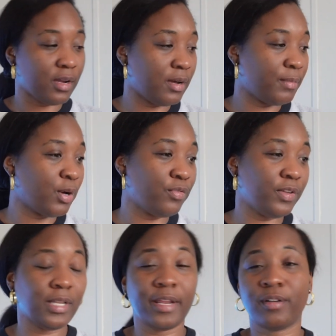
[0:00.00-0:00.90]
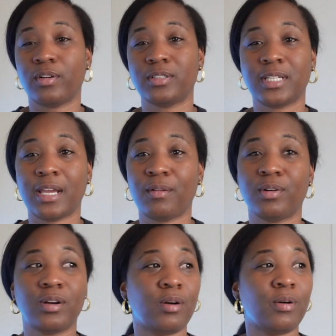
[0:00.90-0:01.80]
Um, hopefully later on today
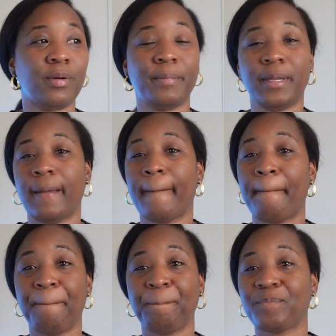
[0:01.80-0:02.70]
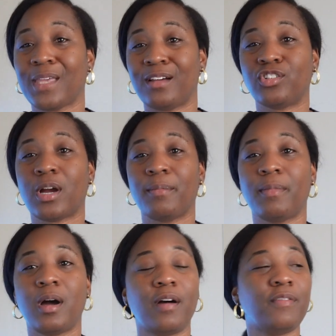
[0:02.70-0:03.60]
we'll go and be I'll drop him
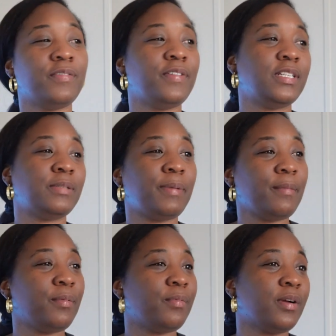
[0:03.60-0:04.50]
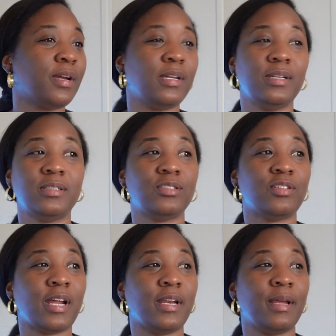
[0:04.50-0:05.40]
off, we'll finish the paperwork, and he can just
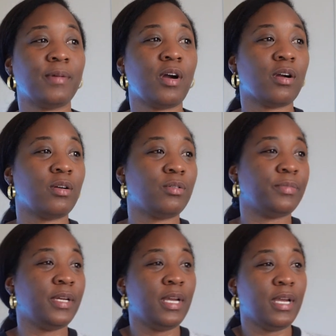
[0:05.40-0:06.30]
drive a damn car home,